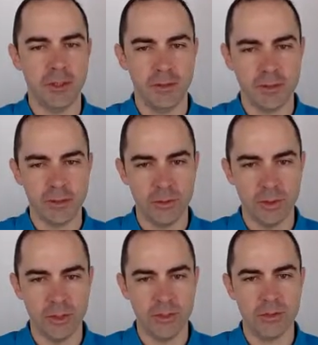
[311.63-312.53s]
So
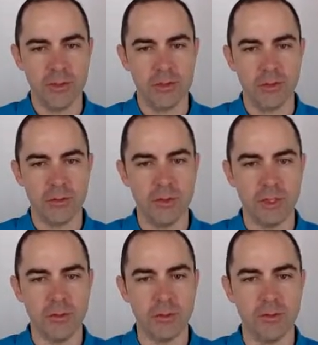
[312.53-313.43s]
there are two
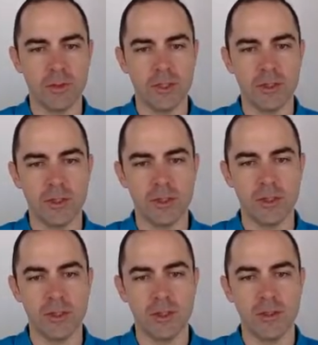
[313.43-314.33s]
steps. One
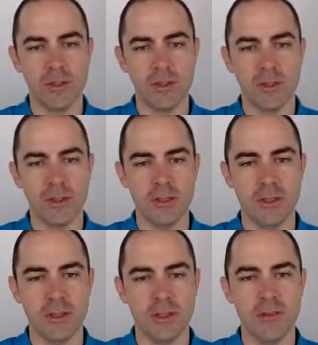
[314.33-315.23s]
is
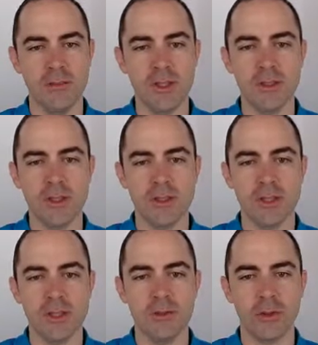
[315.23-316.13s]
that the events are
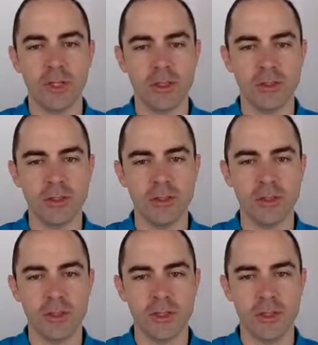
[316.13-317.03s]
assigned to
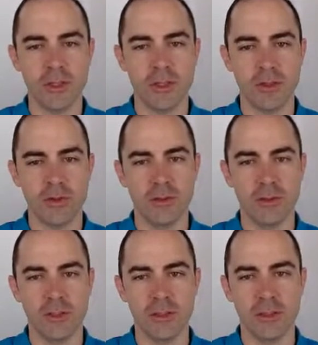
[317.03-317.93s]
clusters. Like you
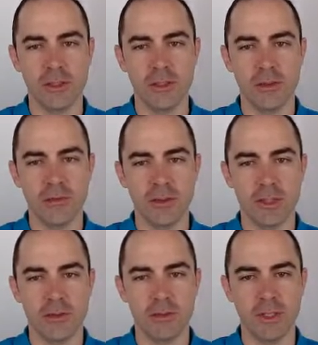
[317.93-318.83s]
can see here, if
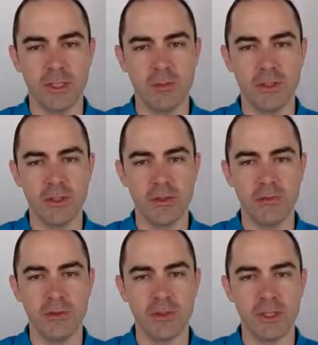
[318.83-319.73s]
an event happens, you have
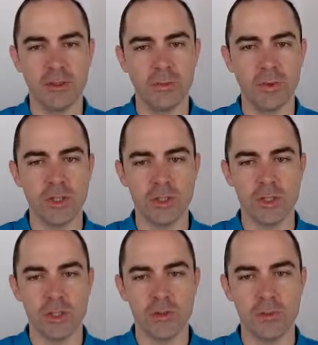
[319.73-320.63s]
to decide which
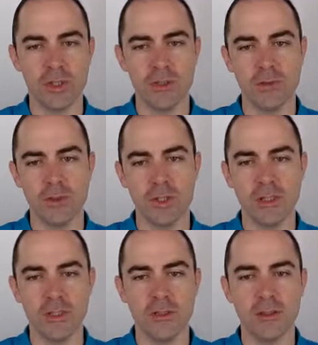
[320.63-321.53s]
object or
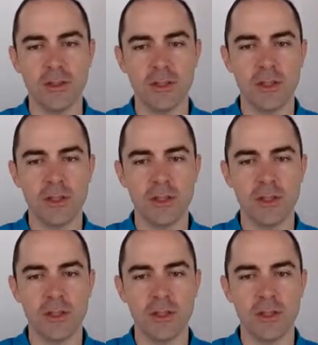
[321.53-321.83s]
cluster